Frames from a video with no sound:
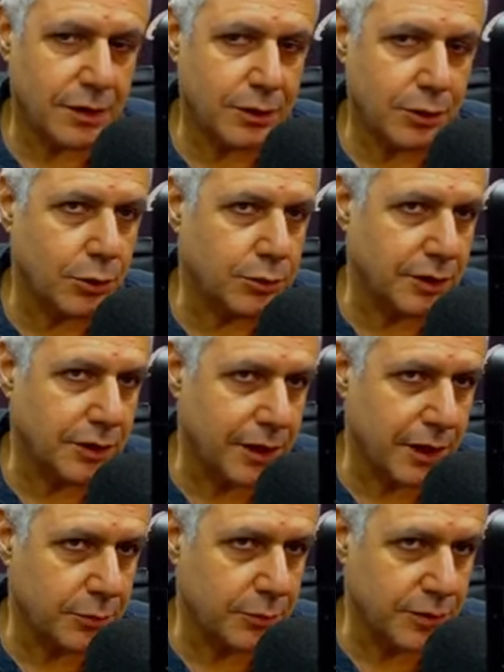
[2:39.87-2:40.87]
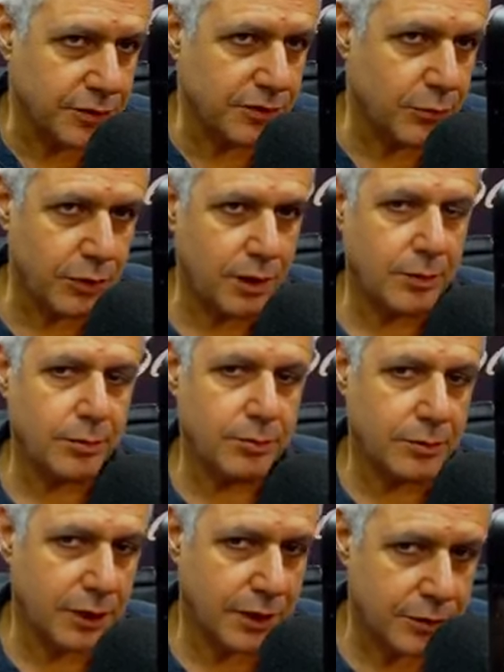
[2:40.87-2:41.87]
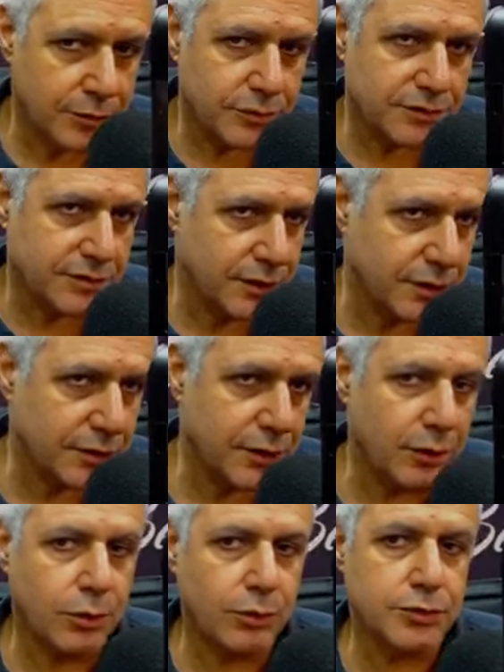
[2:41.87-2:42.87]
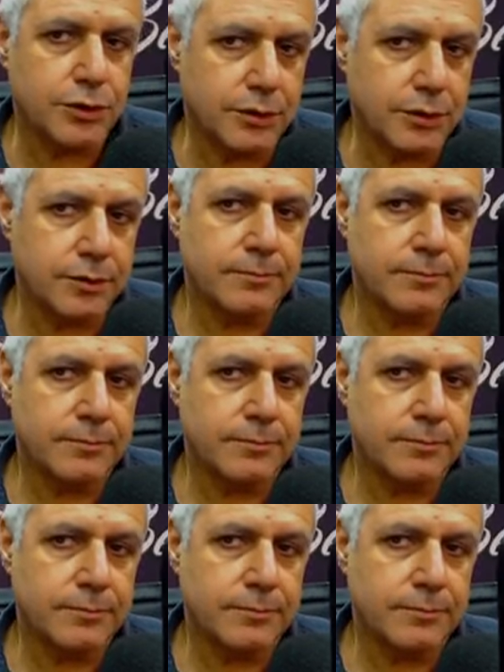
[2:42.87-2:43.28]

coding language. It's more like understanding the logic.